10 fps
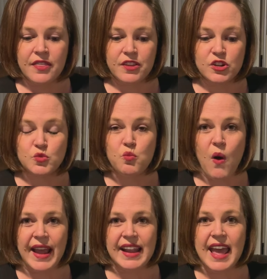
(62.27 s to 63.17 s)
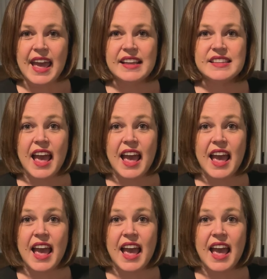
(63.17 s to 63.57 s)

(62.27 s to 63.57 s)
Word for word: There's white eggs